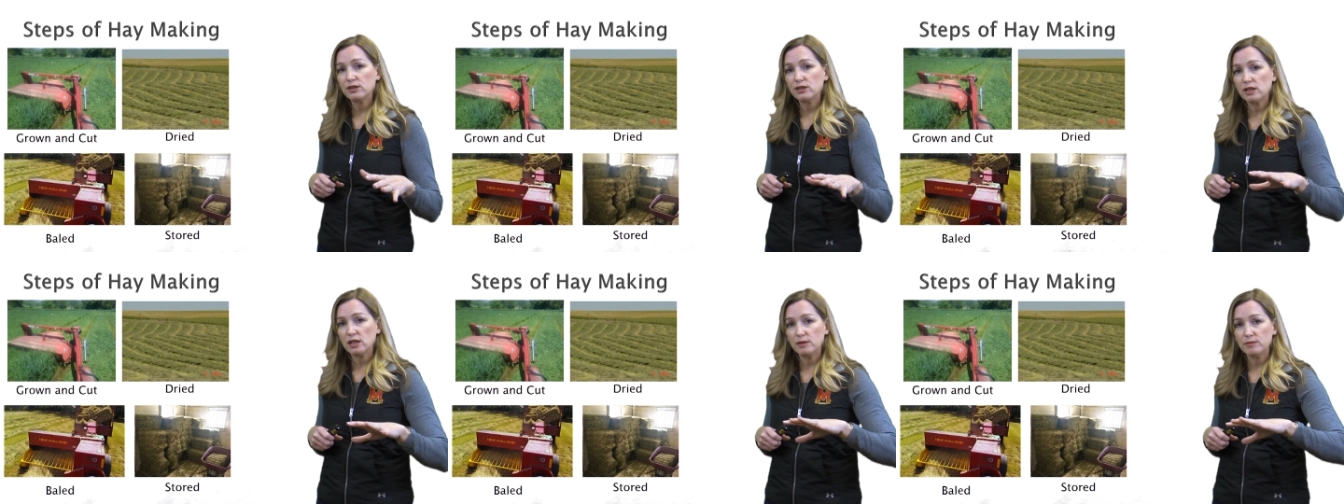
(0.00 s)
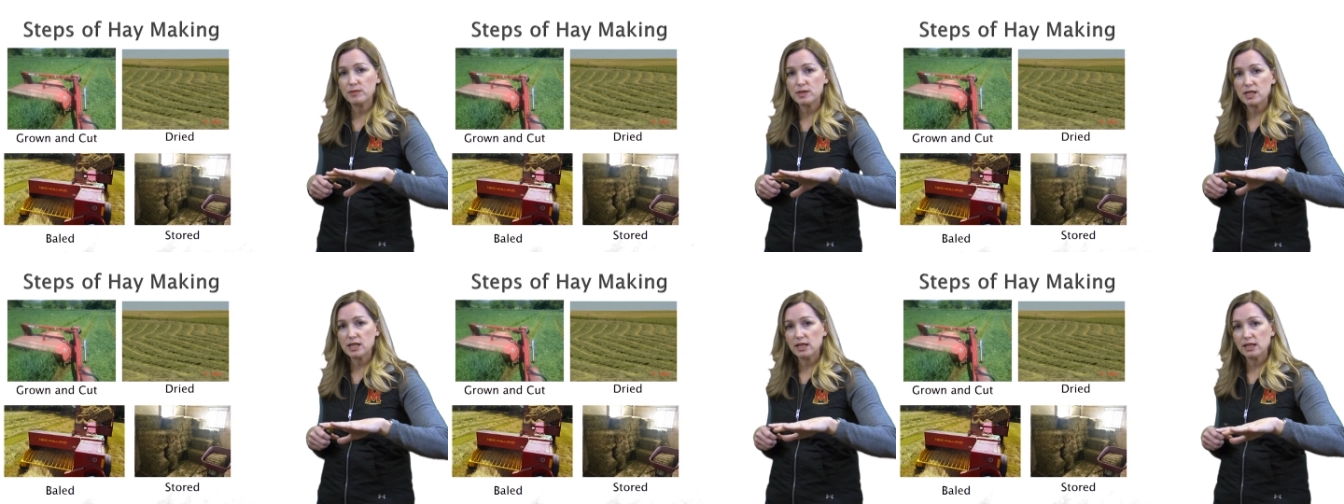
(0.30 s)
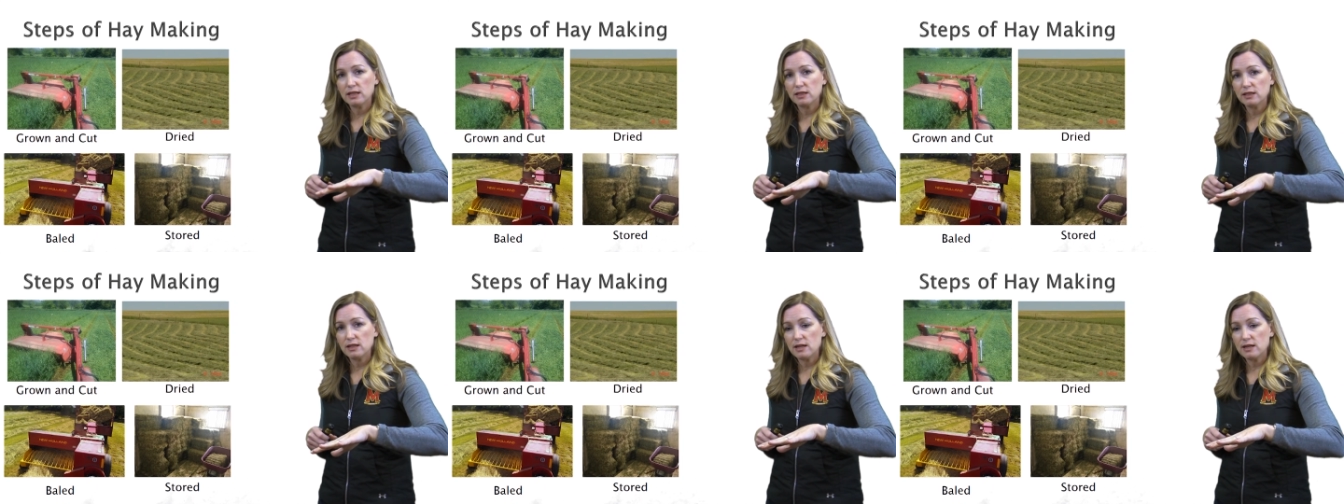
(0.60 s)
comes
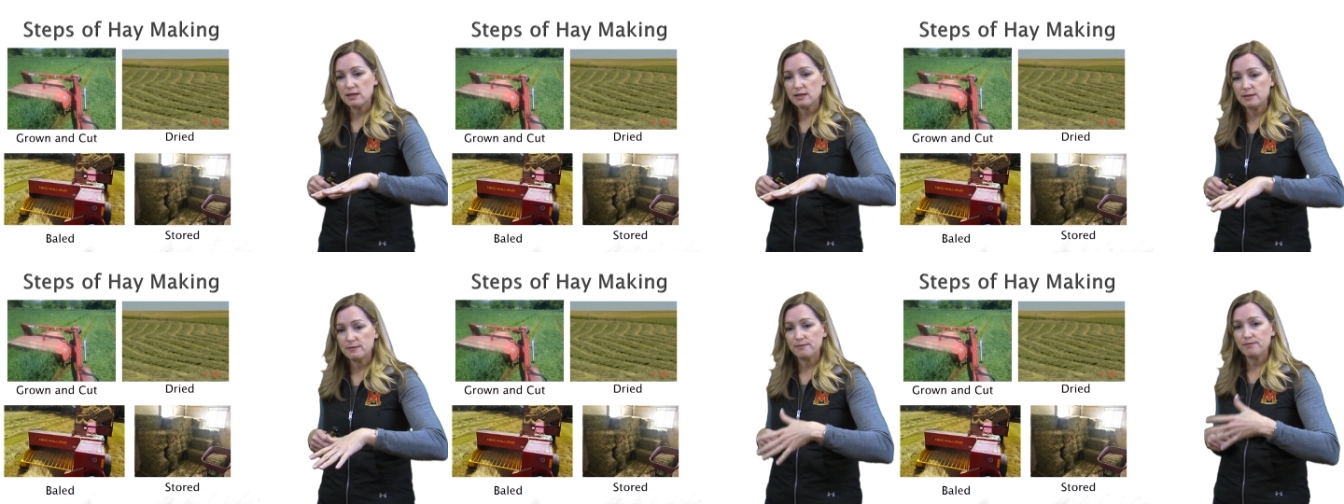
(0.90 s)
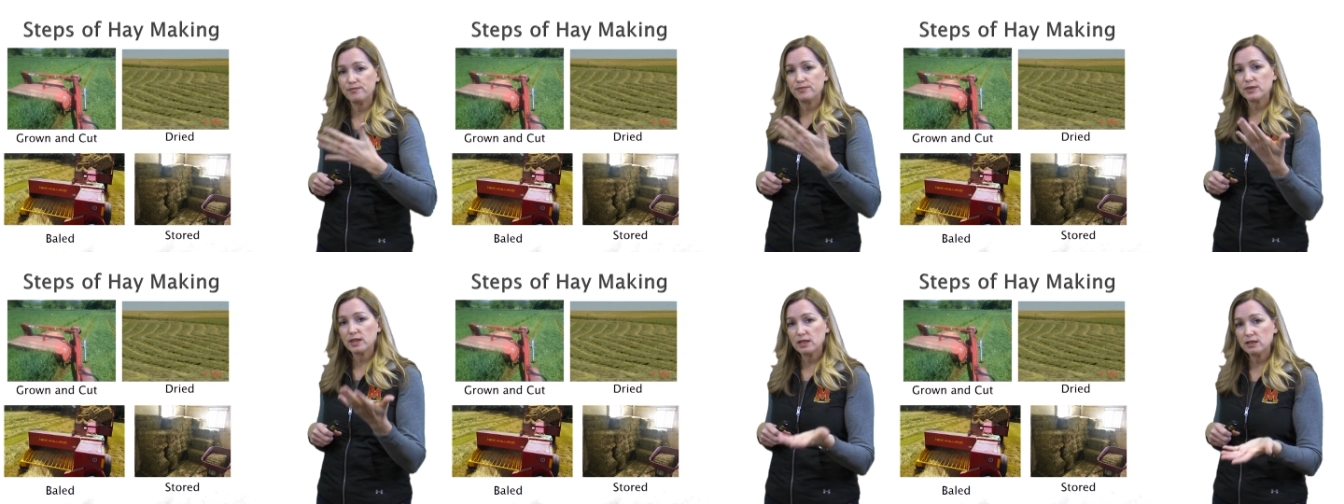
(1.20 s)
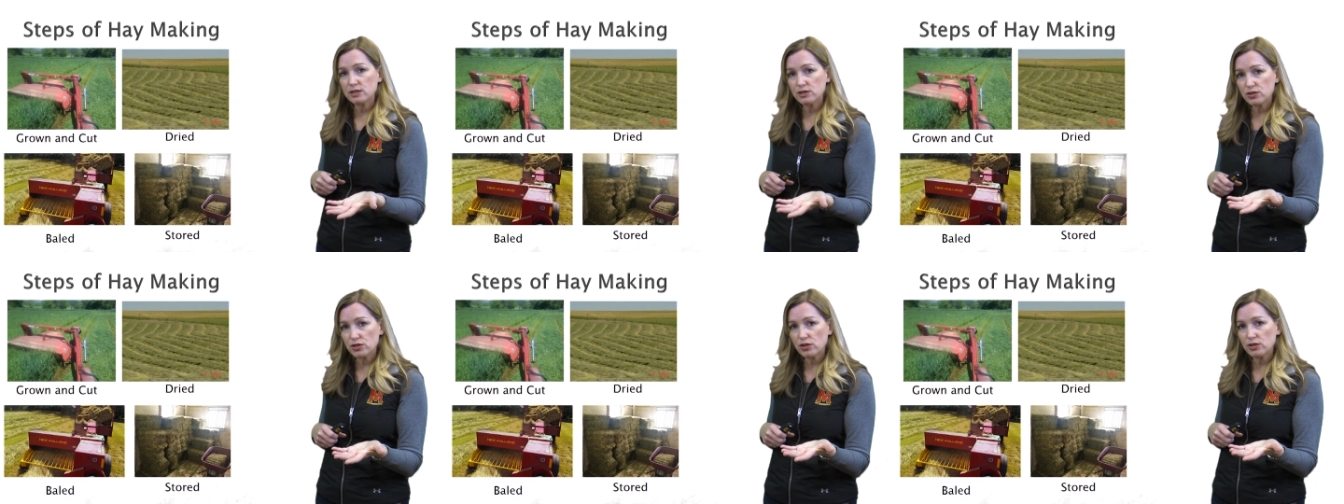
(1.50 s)
in
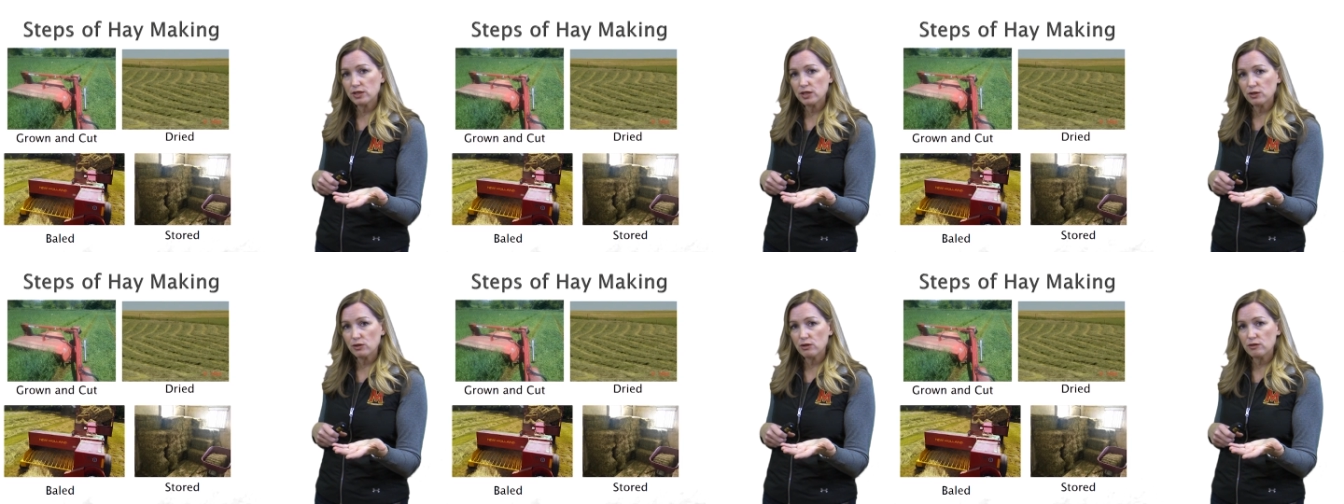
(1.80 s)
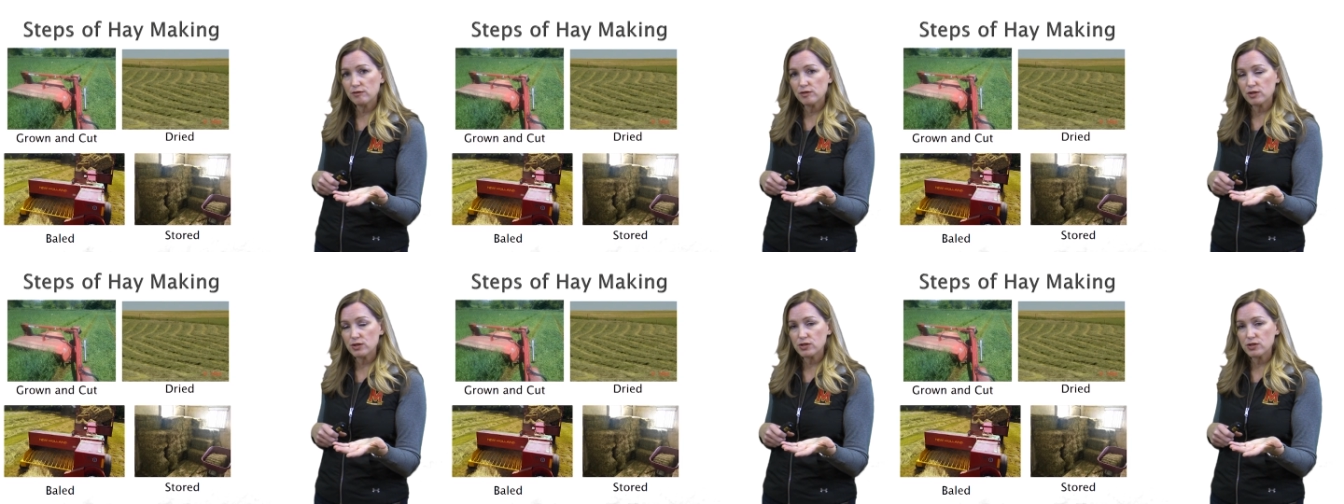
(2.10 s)
to turn it over